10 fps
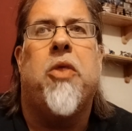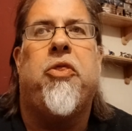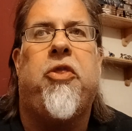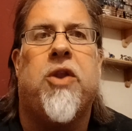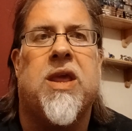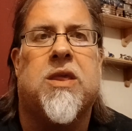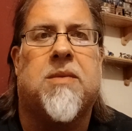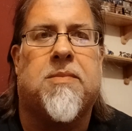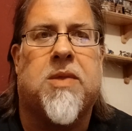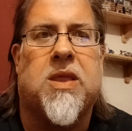that it's
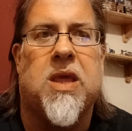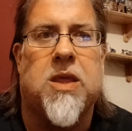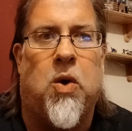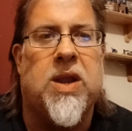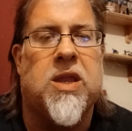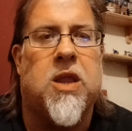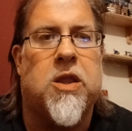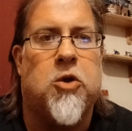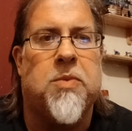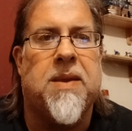designed
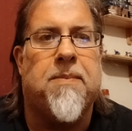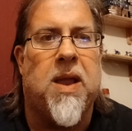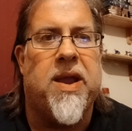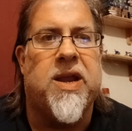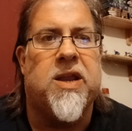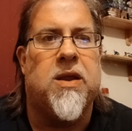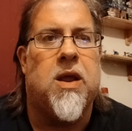to be played